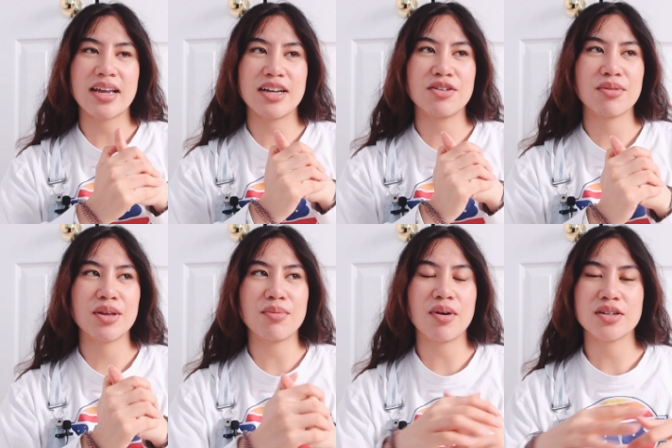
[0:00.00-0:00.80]
I don't
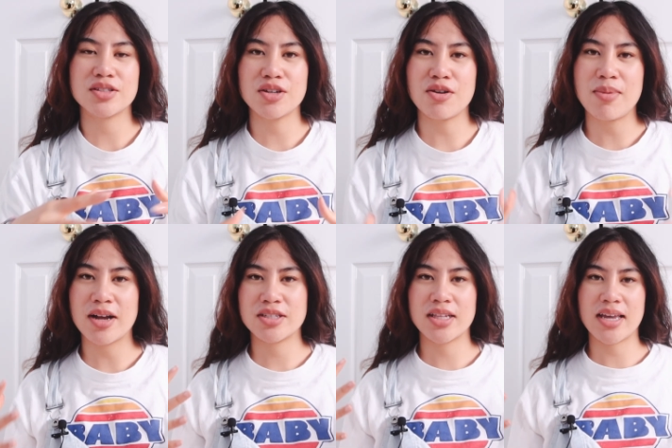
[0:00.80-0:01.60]
really want to go
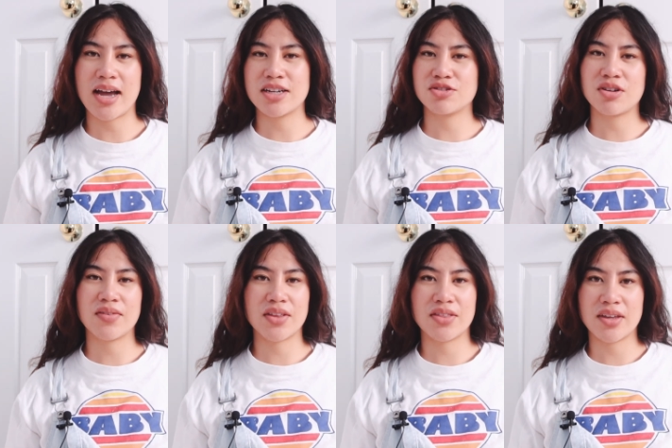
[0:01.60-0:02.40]
back to the
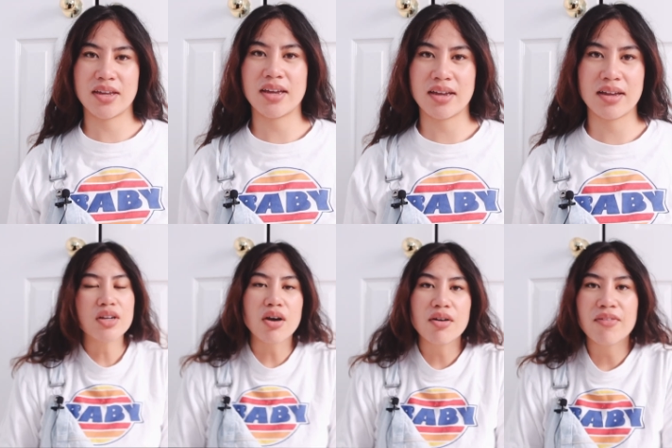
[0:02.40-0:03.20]
catastrophic thinking,
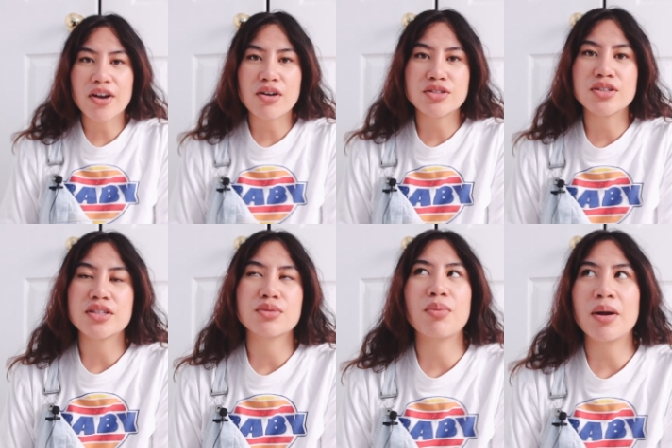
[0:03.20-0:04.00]
you know, if I go to
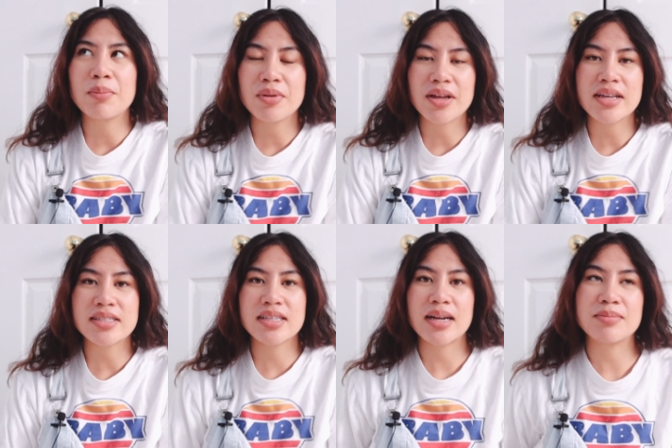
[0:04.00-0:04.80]
this one place
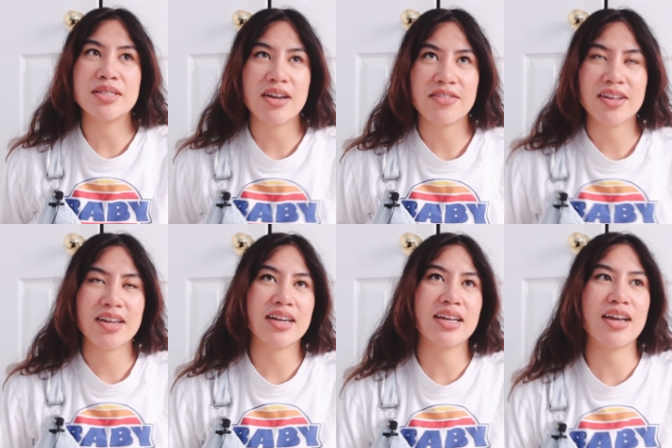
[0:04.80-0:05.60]
then I'm definitely
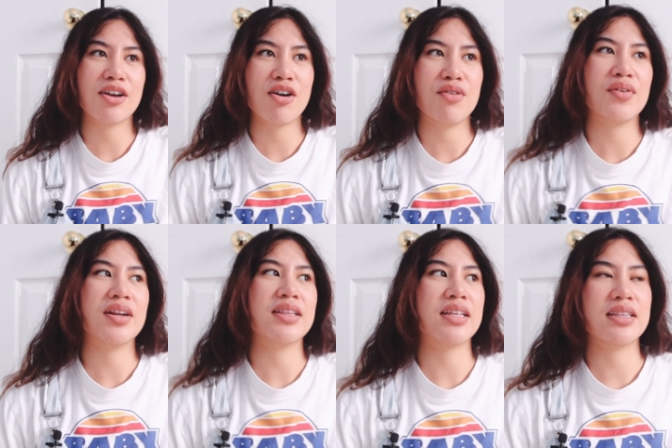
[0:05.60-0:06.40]
gonna get COVID
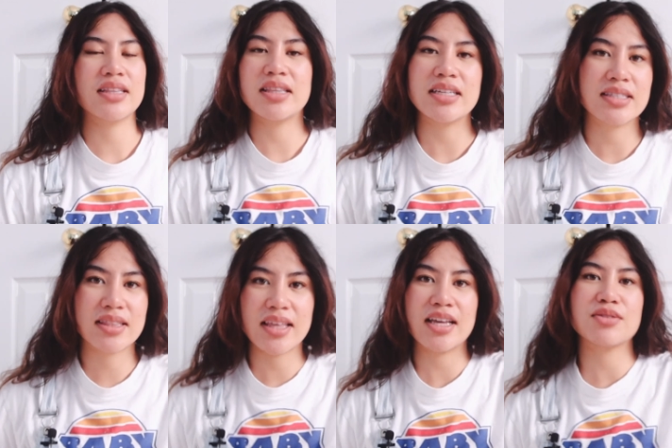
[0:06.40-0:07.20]
and then these
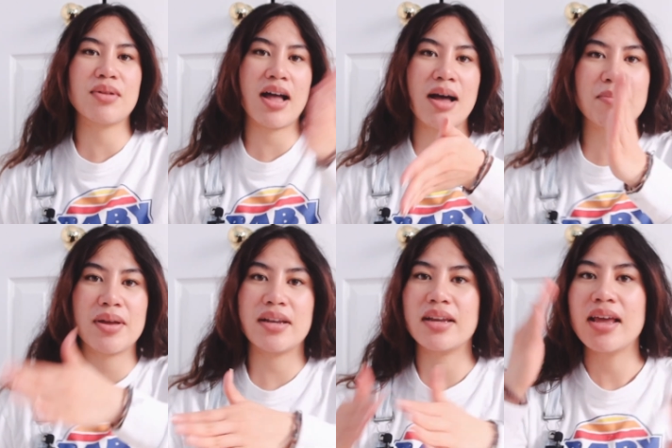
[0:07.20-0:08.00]
things will
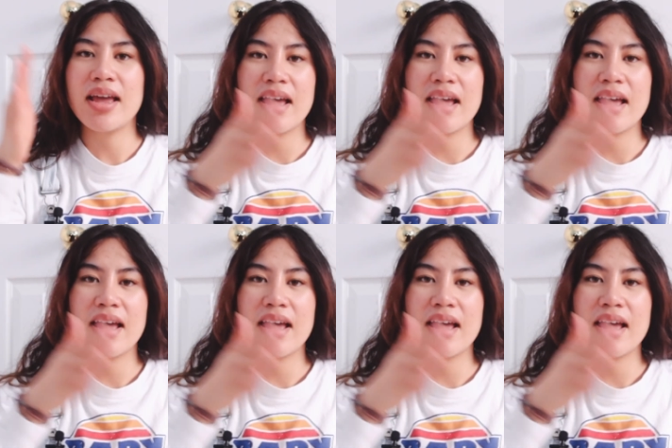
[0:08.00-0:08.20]
happen,